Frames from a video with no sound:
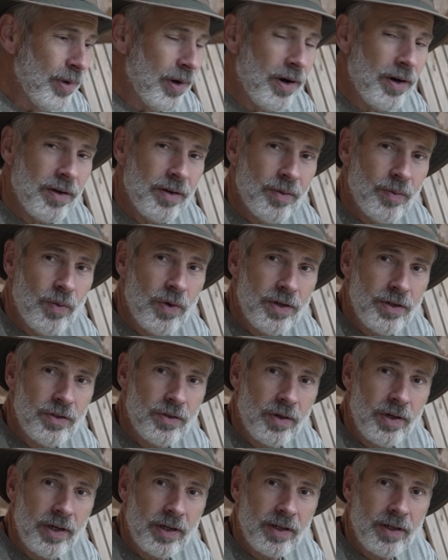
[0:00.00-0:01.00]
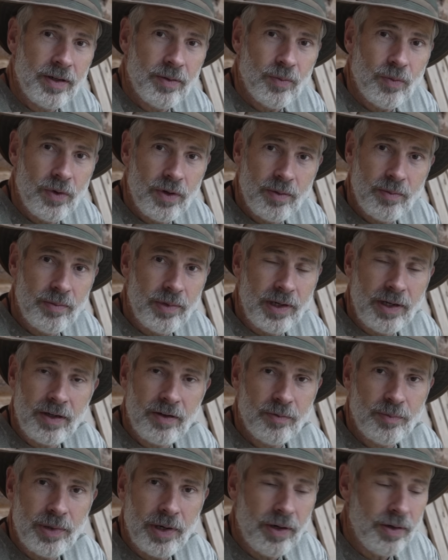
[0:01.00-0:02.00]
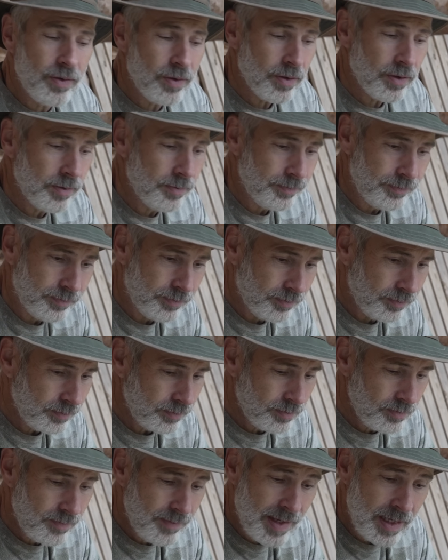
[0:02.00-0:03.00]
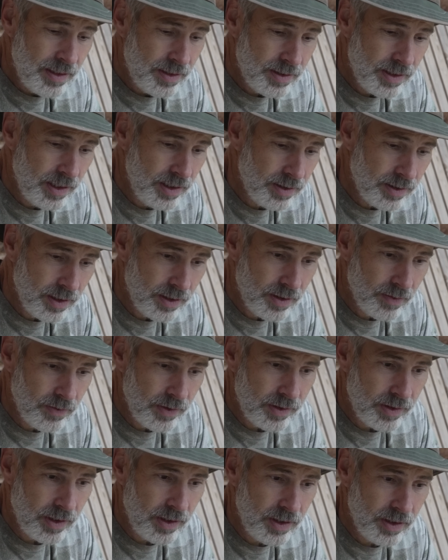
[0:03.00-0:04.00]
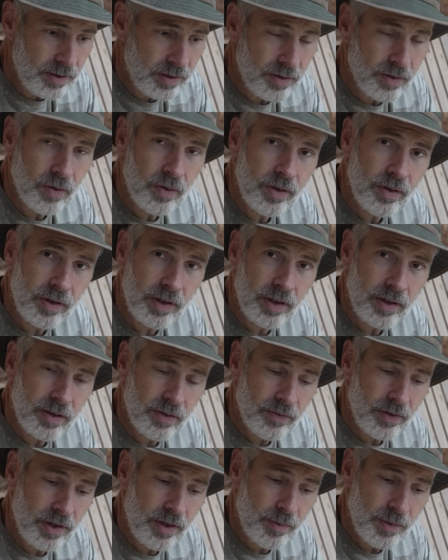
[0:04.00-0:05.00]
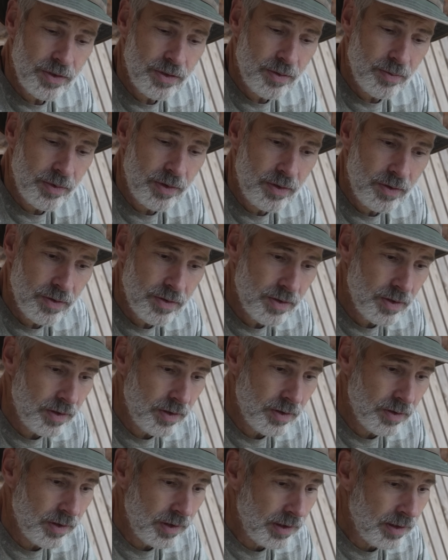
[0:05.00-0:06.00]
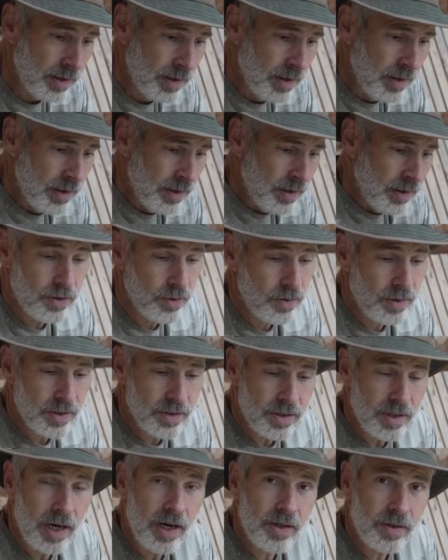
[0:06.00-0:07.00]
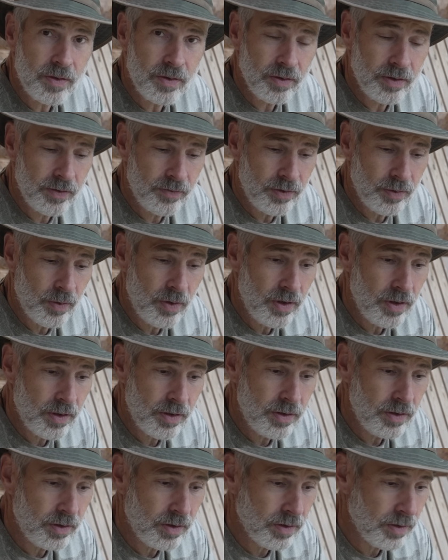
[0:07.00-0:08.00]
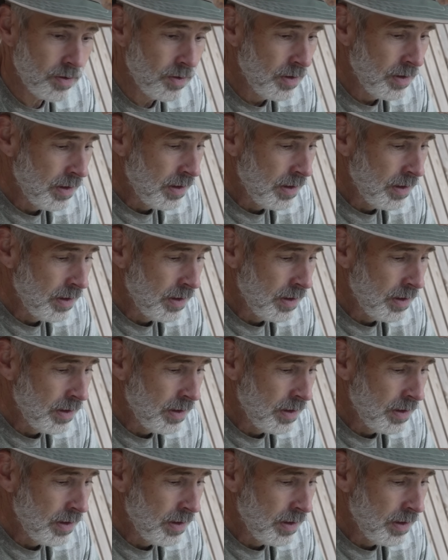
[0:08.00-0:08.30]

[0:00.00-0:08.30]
bottle and one drink and one bag of powder. You take that every day and you know you're getting the vitamins and minerals that you need. Do this naturally if you wanted. You could,